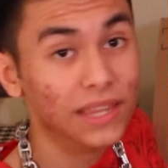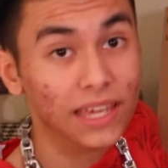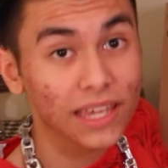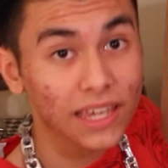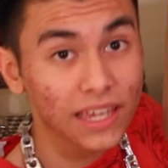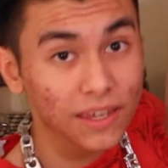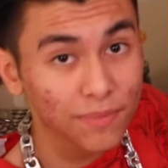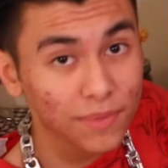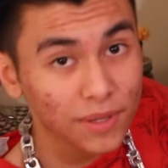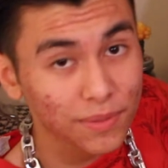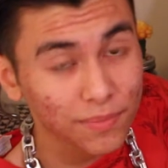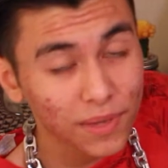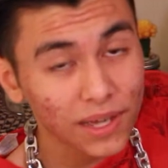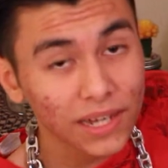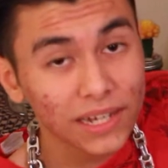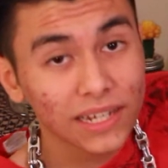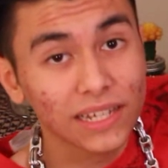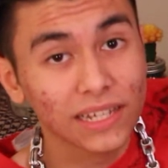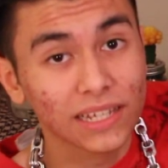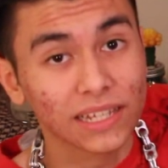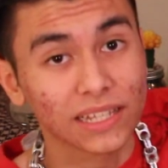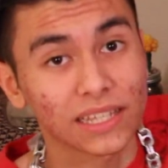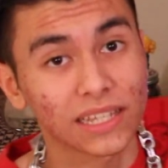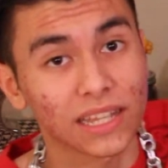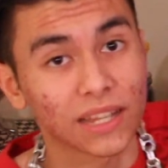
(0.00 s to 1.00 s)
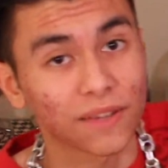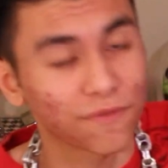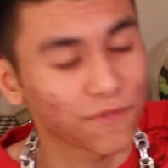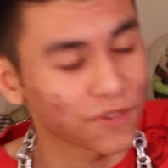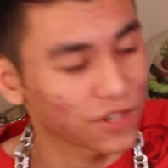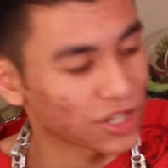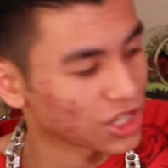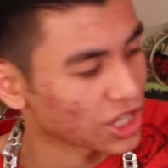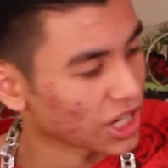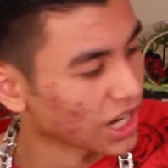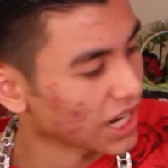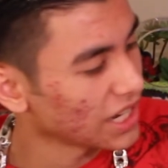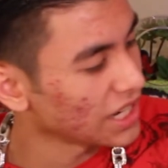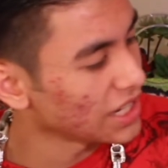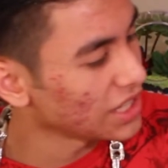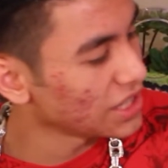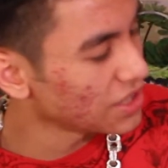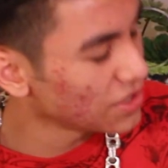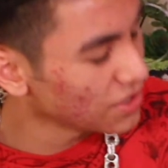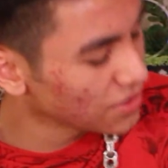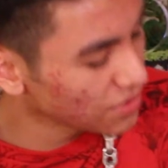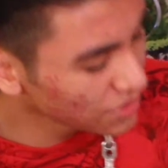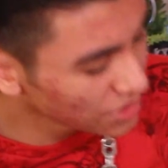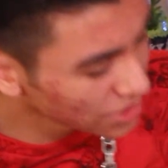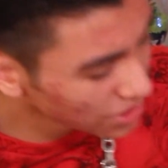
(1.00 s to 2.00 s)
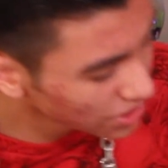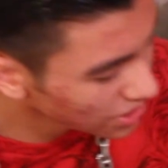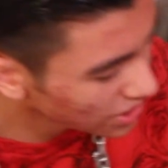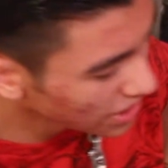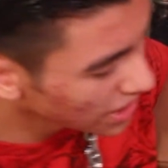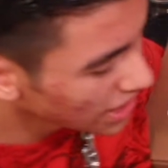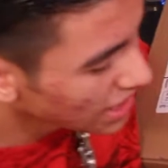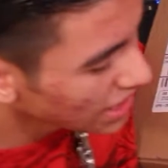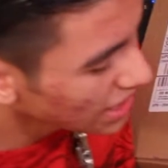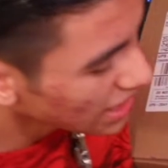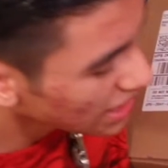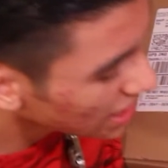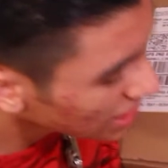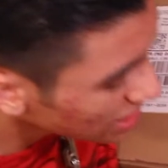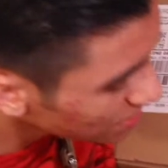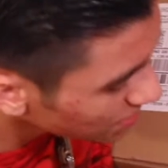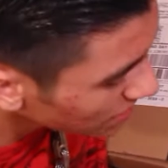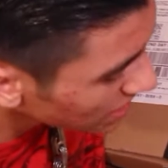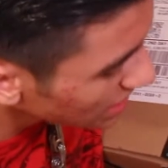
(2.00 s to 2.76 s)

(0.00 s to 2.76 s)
that gave me money and stuff for Chinese New Year. Because